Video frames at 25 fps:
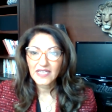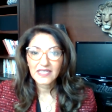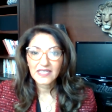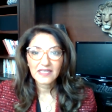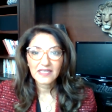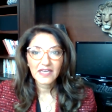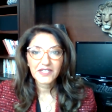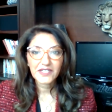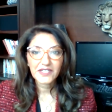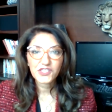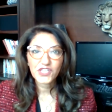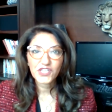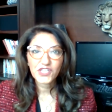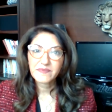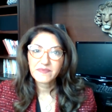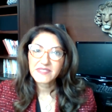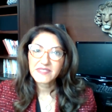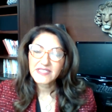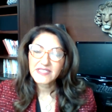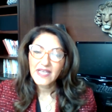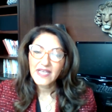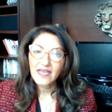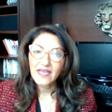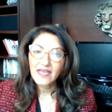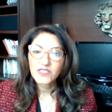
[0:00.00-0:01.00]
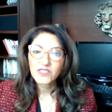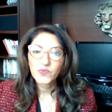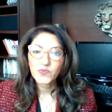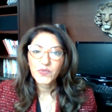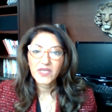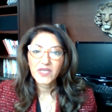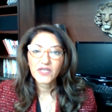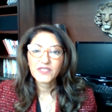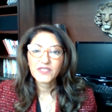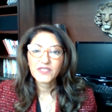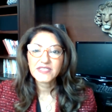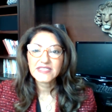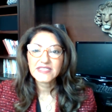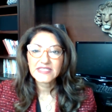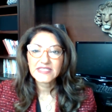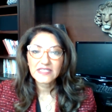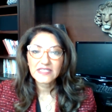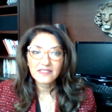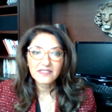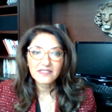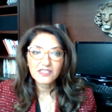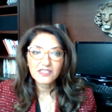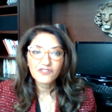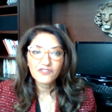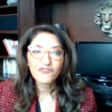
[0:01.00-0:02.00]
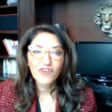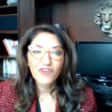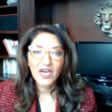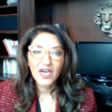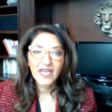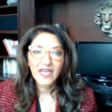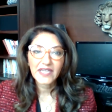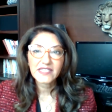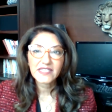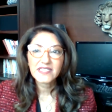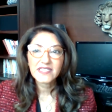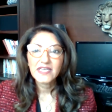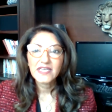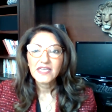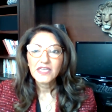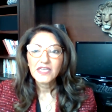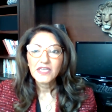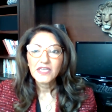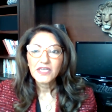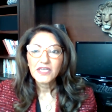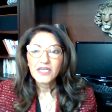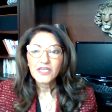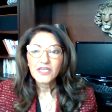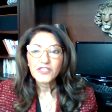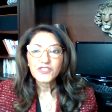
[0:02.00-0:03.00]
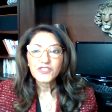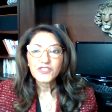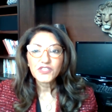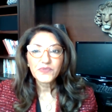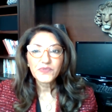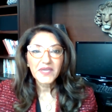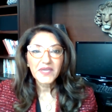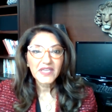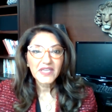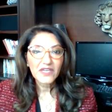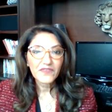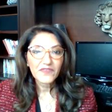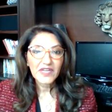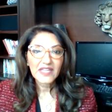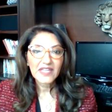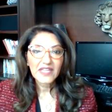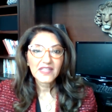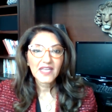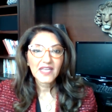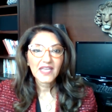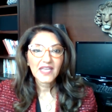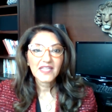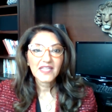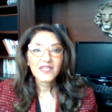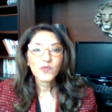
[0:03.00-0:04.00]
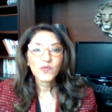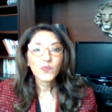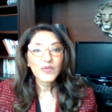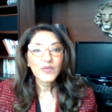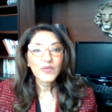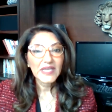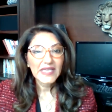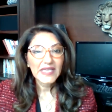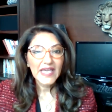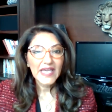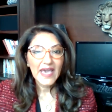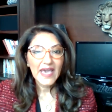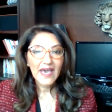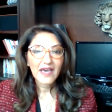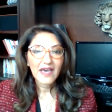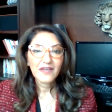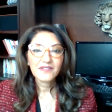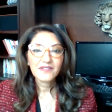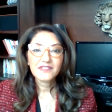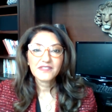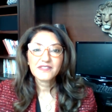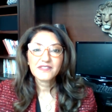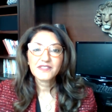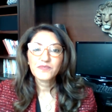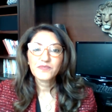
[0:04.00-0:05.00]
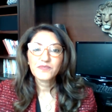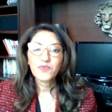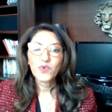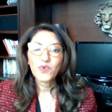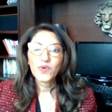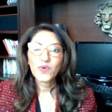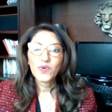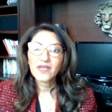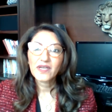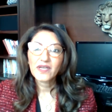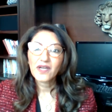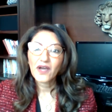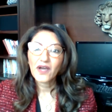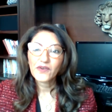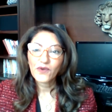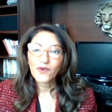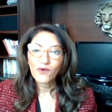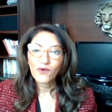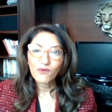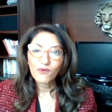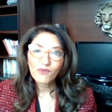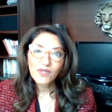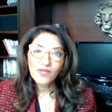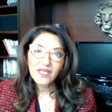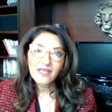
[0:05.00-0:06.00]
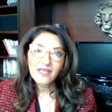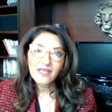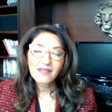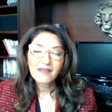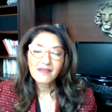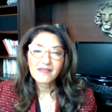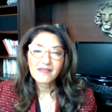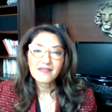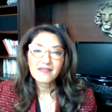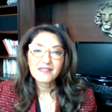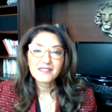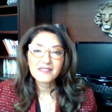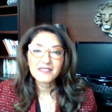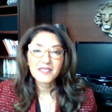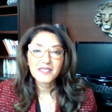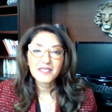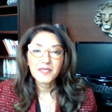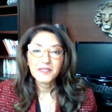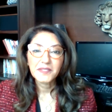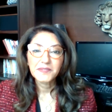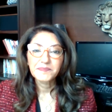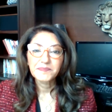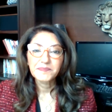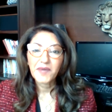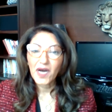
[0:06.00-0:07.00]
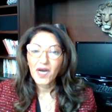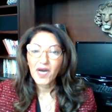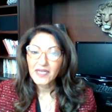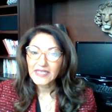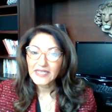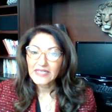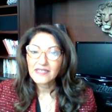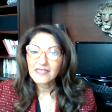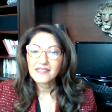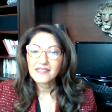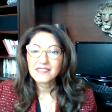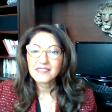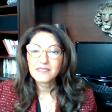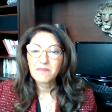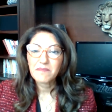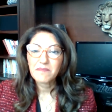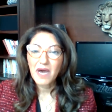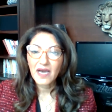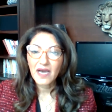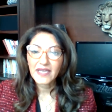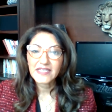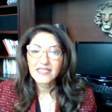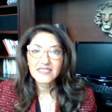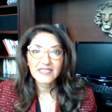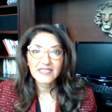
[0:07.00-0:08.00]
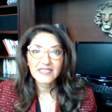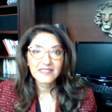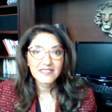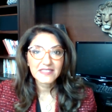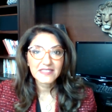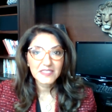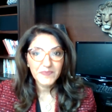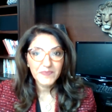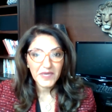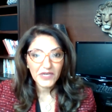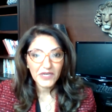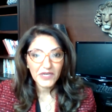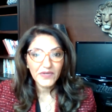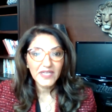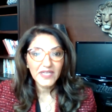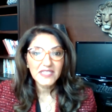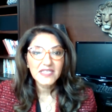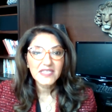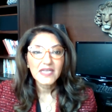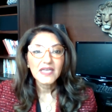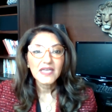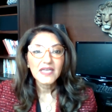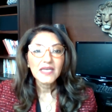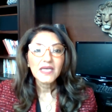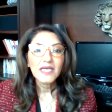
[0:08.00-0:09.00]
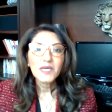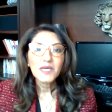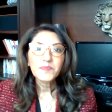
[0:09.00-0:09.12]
And like James said, we are still in the fight, doing everything that we can to support not only his body, his mind, and spirit,